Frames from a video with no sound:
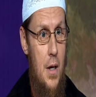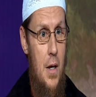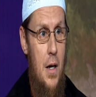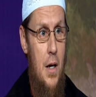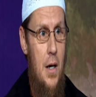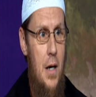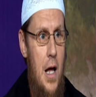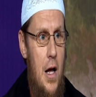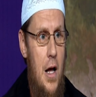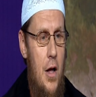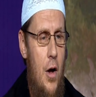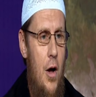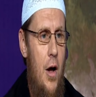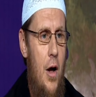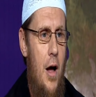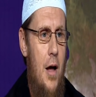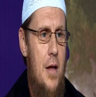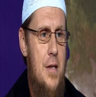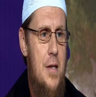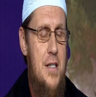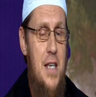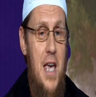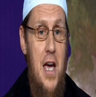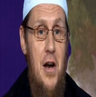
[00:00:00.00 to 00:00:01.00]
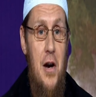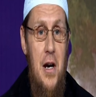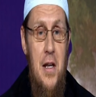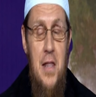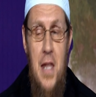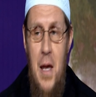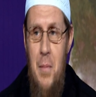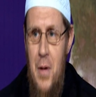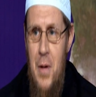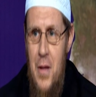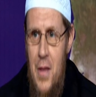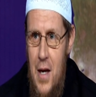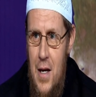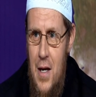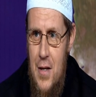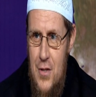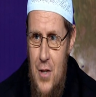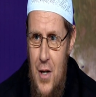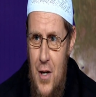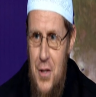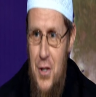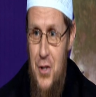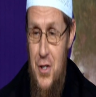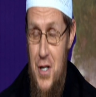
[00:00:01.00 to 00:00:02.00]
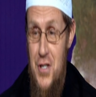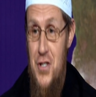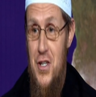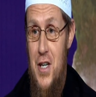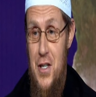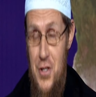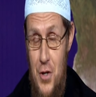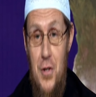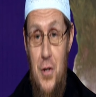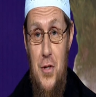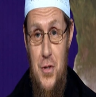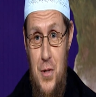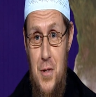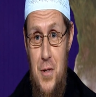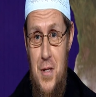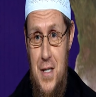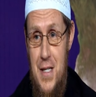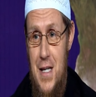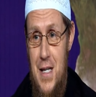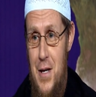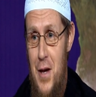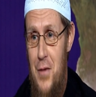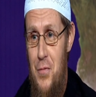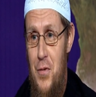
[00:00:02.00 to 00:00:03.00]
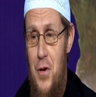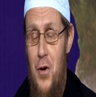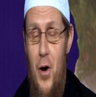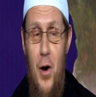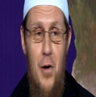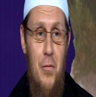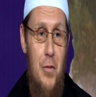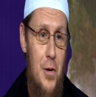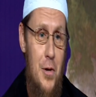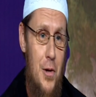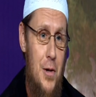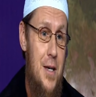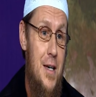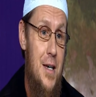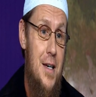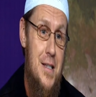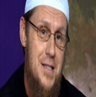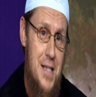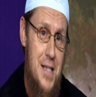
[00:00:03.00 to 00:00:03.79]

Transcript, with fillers: like scaring them and they start cringing. You'll soon see if you're overlooking at